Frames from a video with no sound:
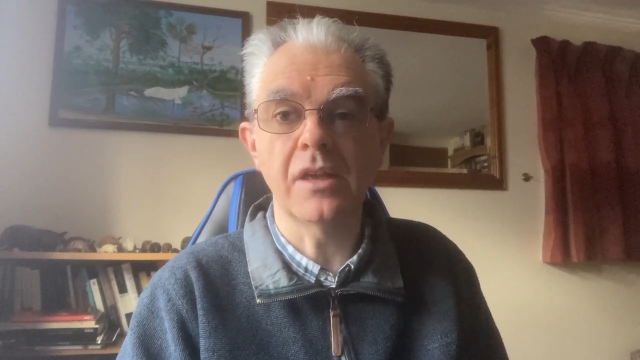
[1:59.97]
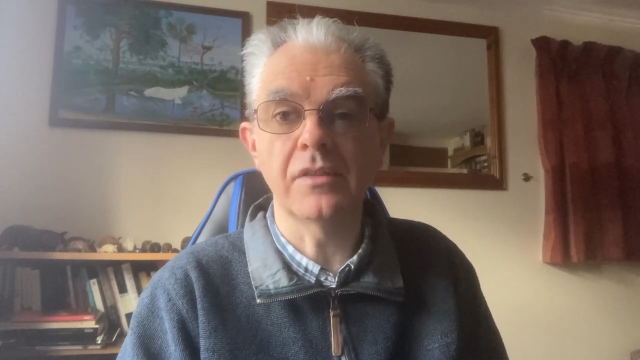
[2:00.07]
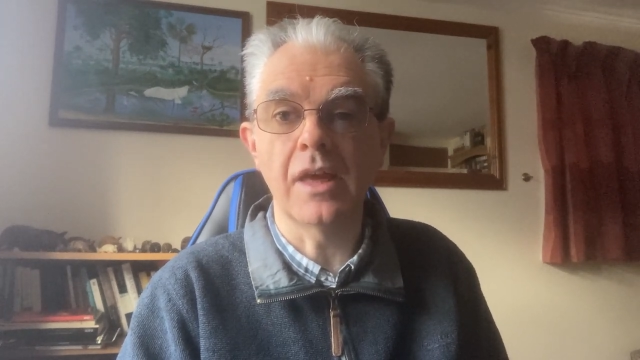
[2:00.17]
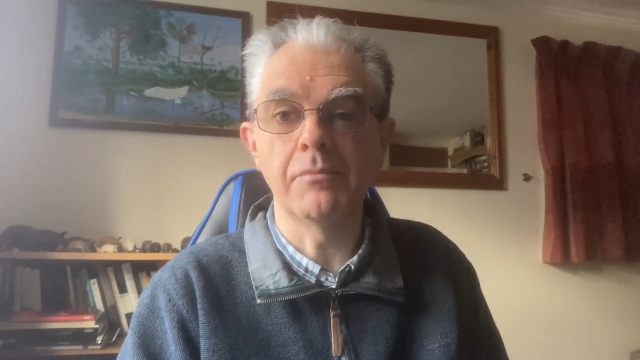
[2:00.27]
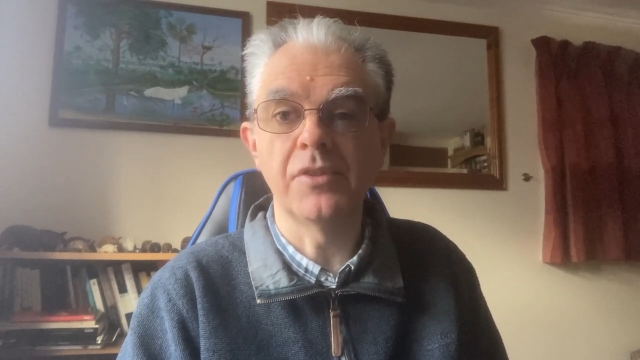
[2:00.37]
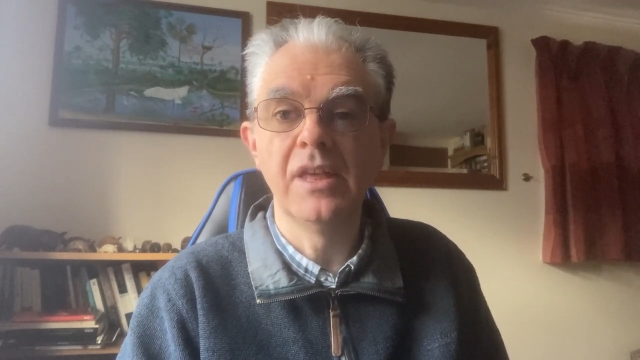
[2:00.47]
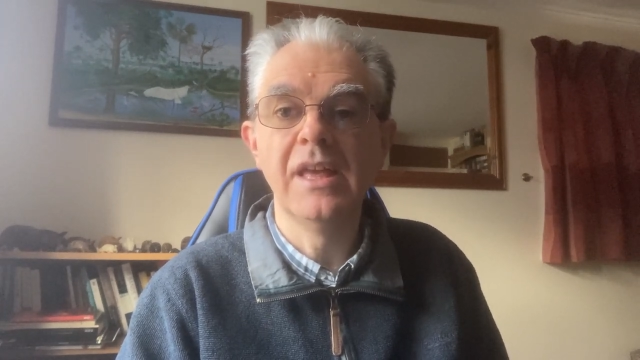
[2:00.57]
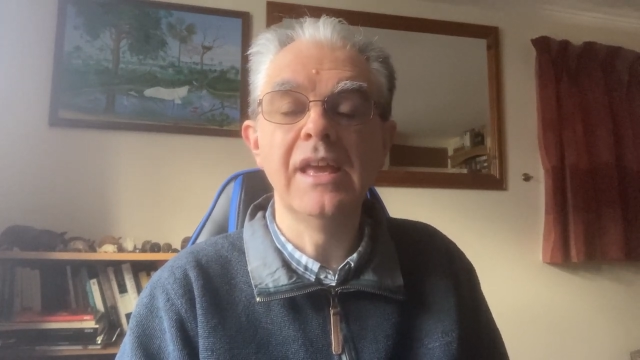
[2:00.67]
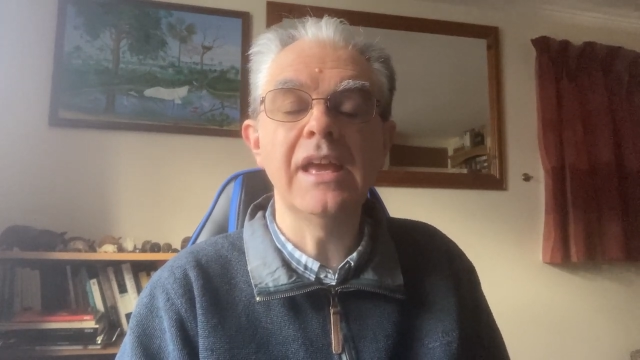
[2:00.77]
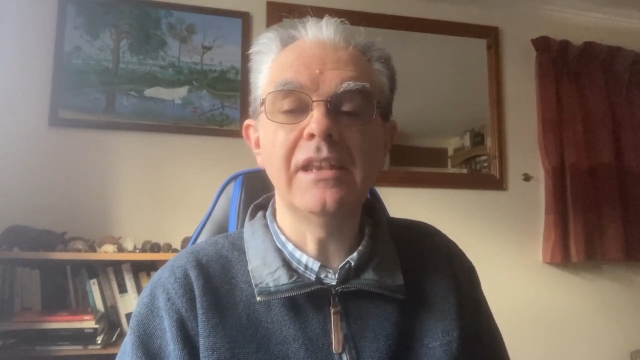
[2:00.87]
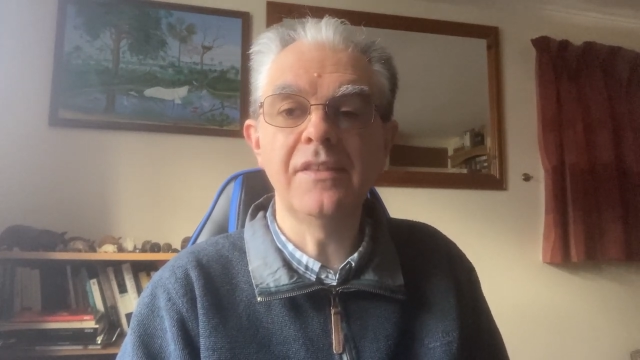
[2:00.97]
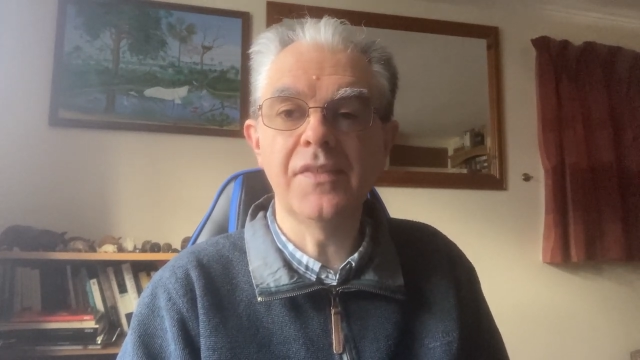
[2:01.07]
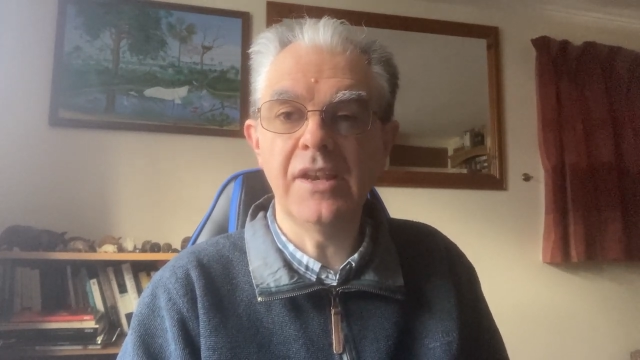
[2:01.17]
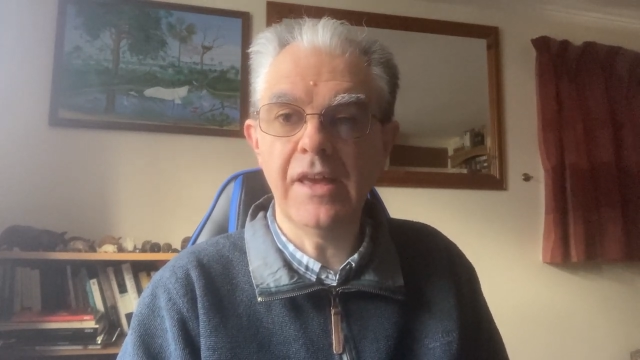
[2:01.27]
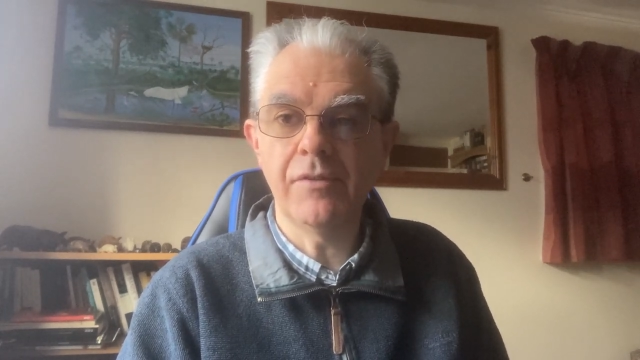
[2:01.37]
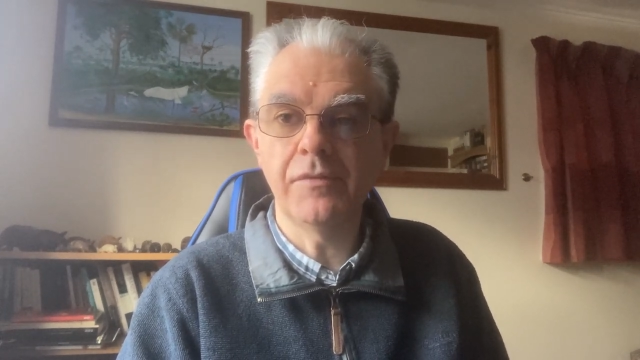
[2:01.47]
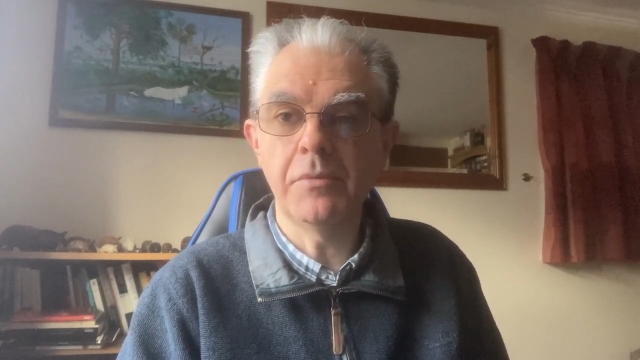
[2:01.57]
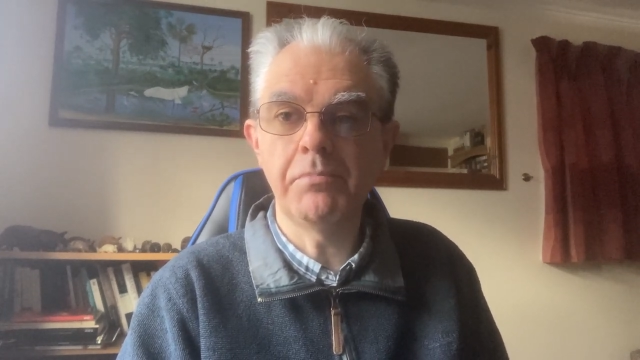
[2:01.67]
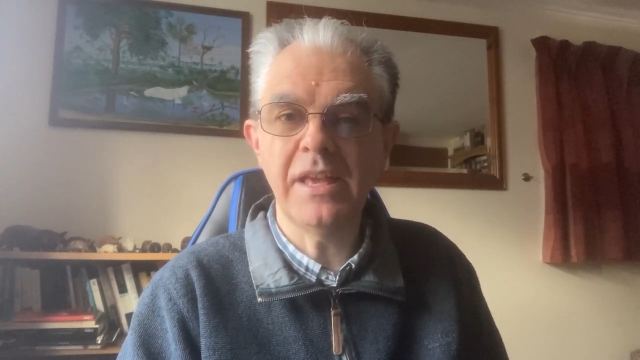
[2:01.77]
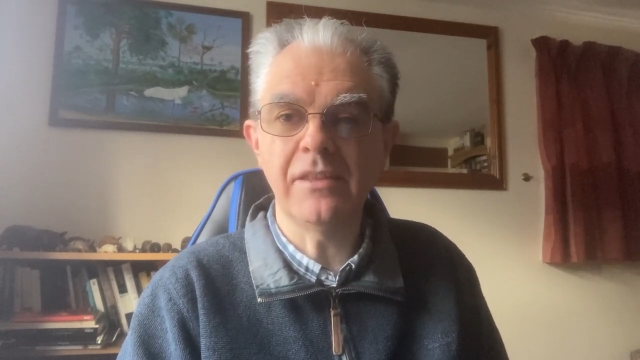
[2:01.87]
exams. It is the level of
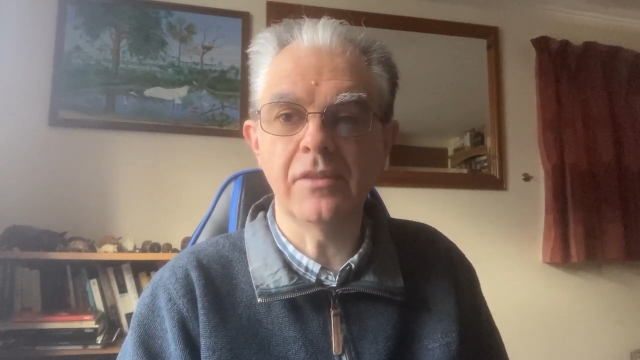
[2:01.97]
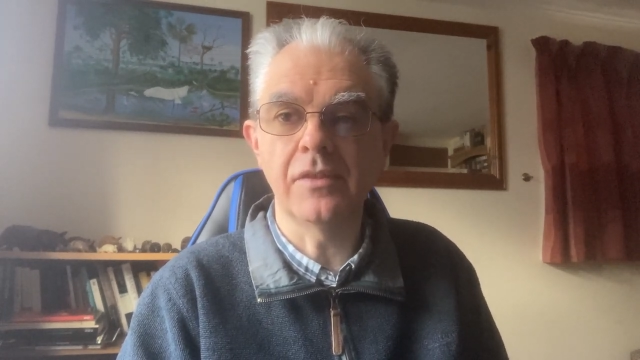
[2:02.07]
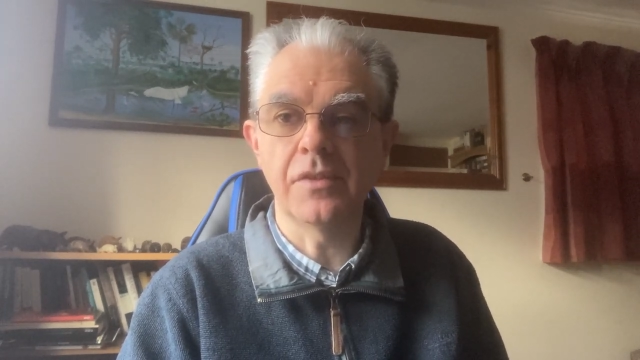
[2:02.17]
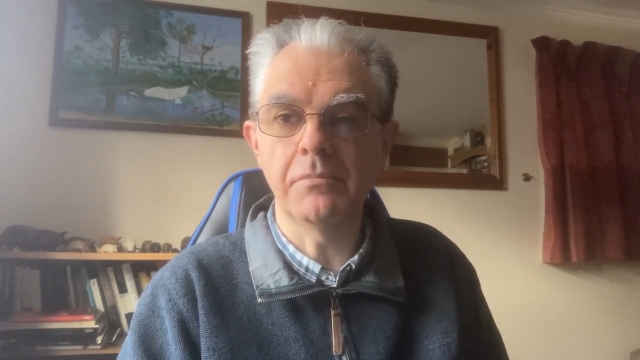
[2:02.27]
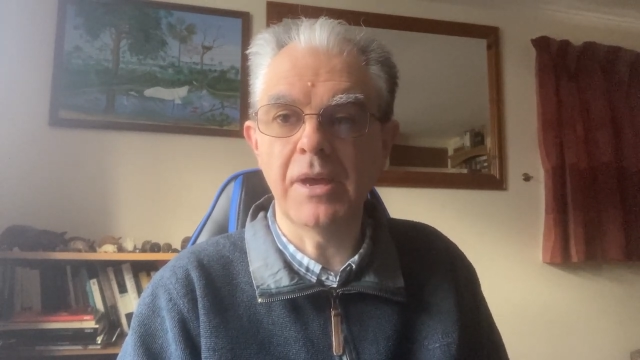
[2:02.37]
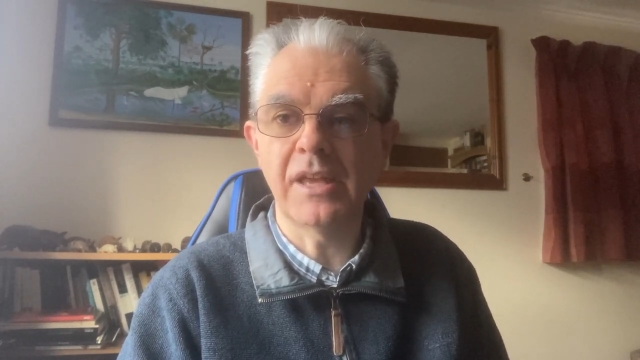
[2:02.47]
the pieces that